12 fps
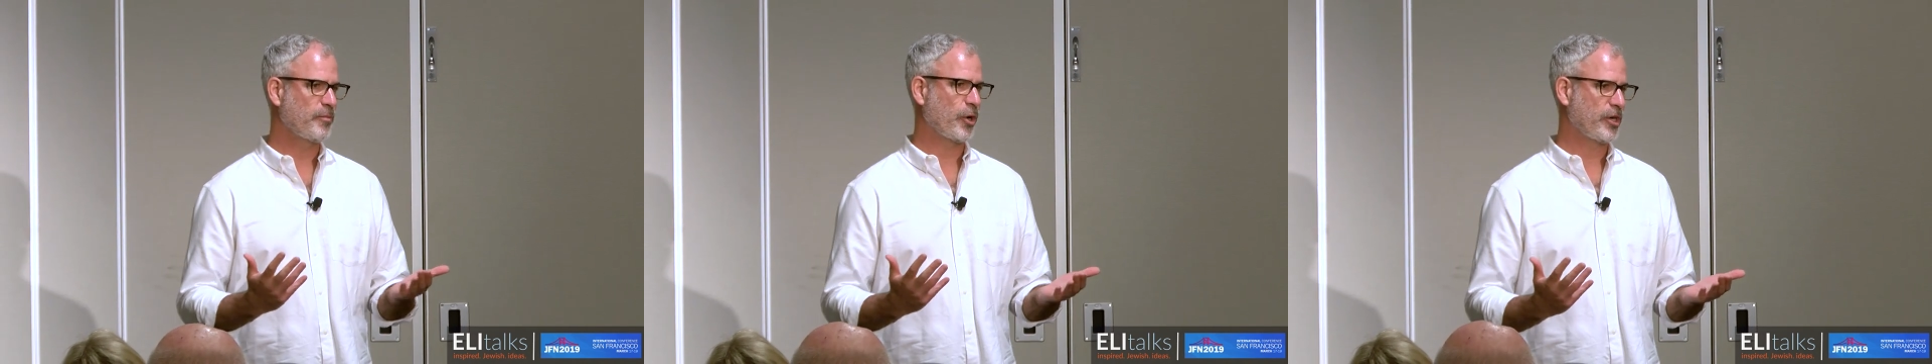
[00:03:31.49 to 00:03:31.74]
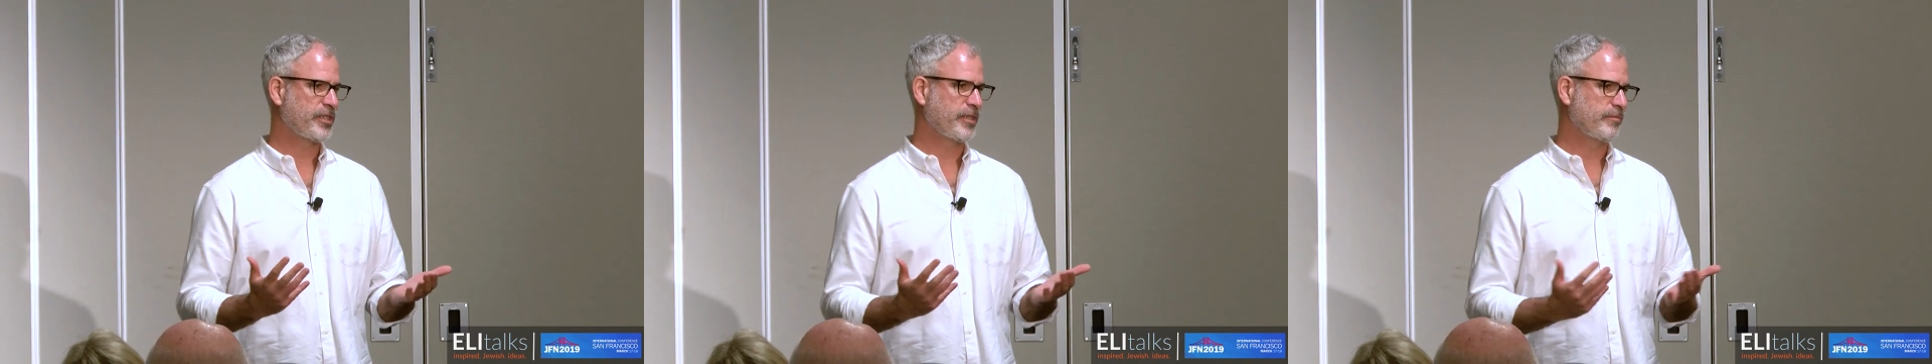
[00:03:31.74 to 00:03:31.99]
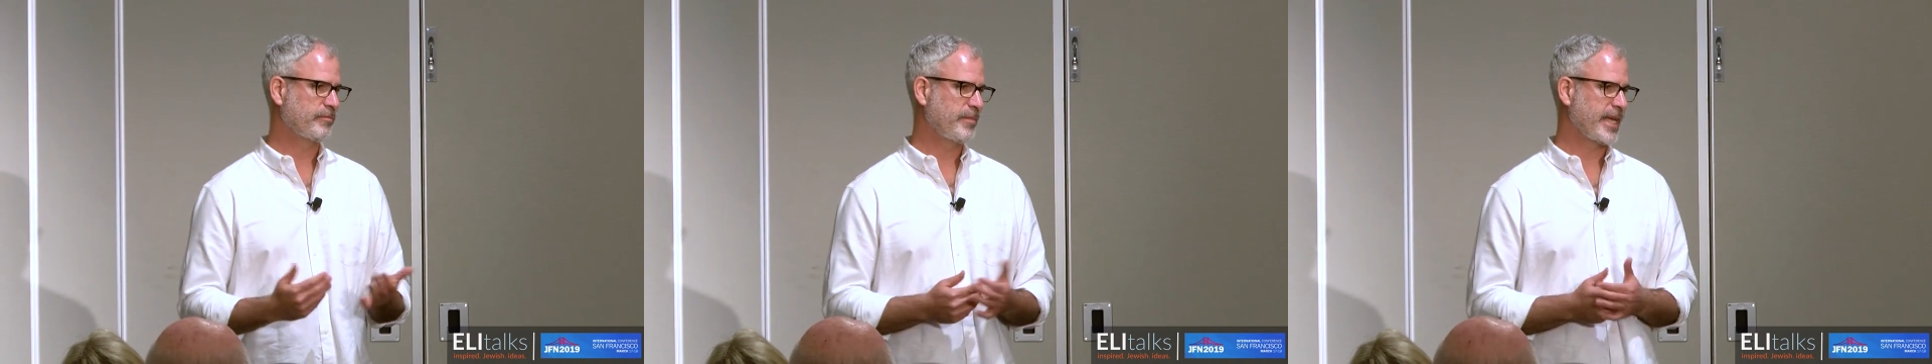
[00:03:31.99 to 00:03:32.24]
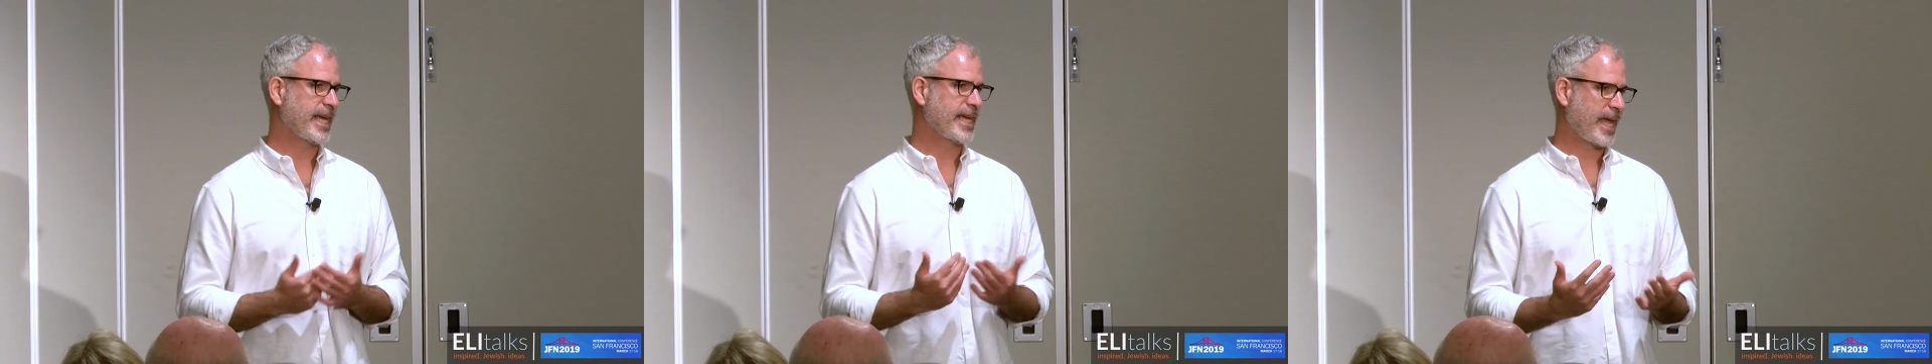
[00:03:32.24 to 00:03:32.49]
person,
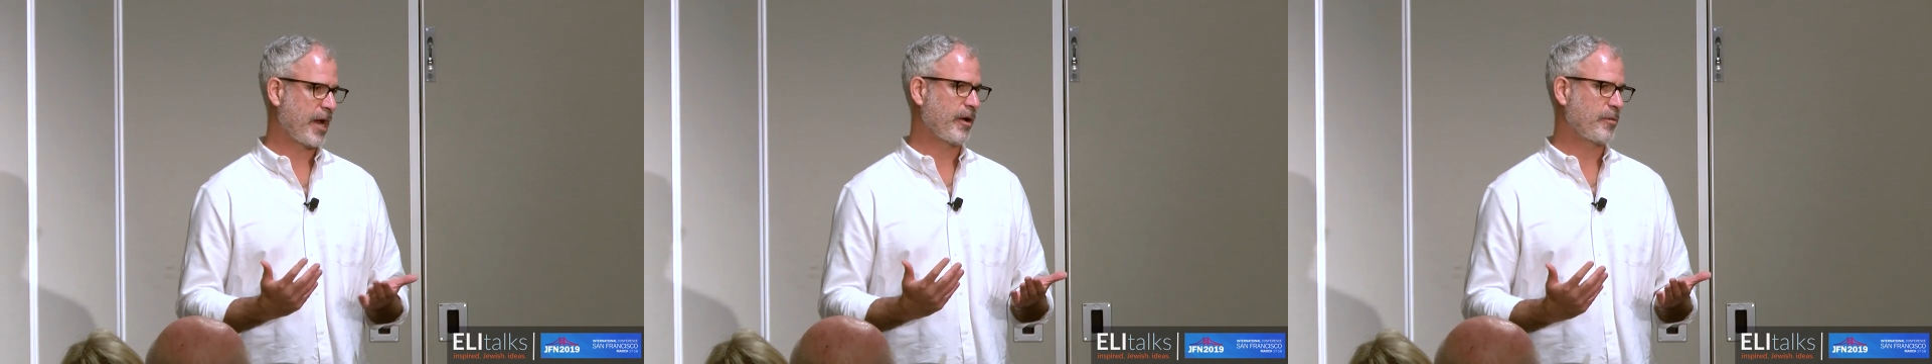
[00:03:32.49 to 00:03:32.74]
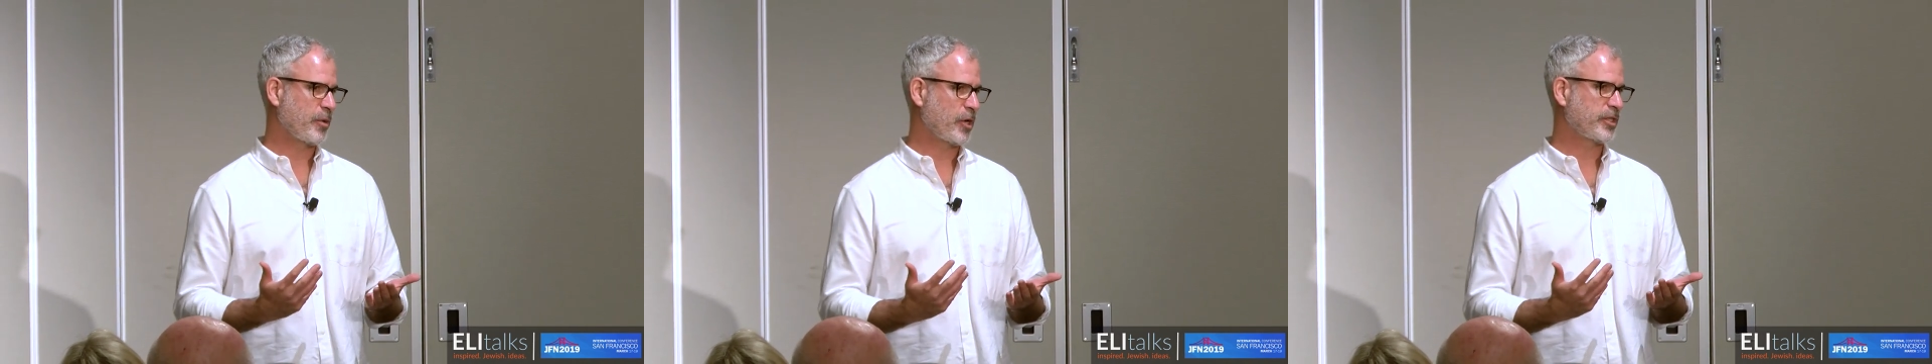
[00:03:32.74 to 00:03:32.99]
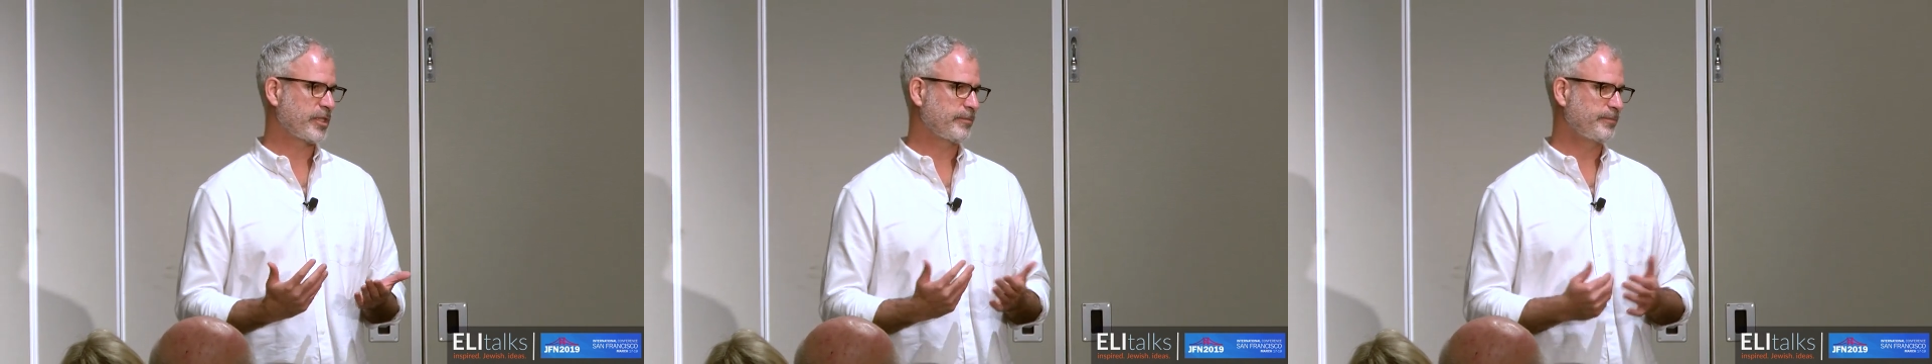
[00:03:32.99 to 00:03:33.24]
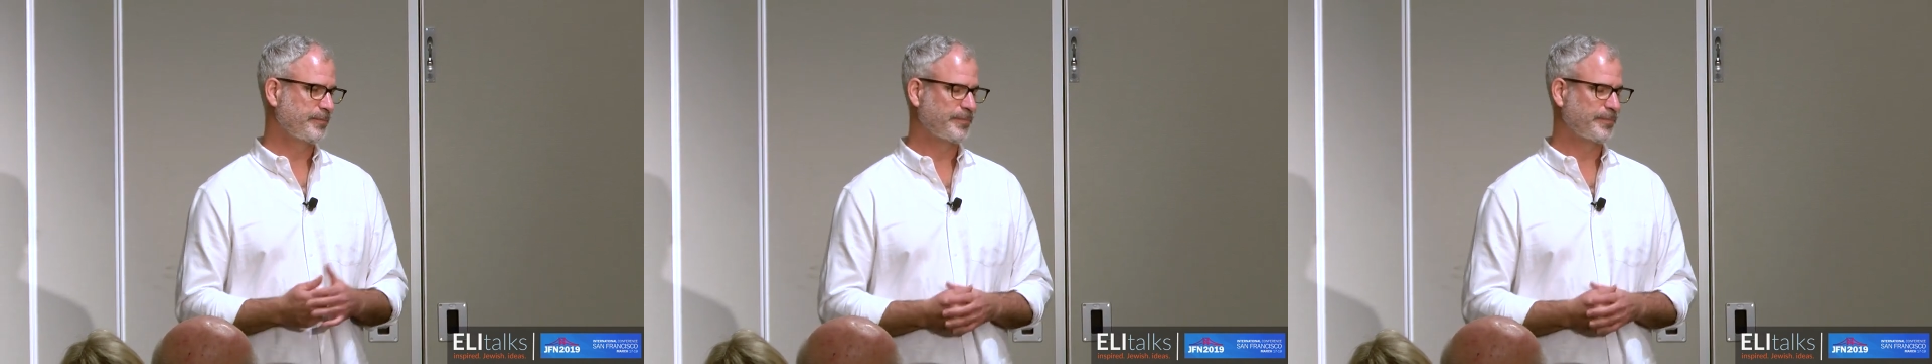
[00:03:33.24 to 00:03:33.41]
being a caring person,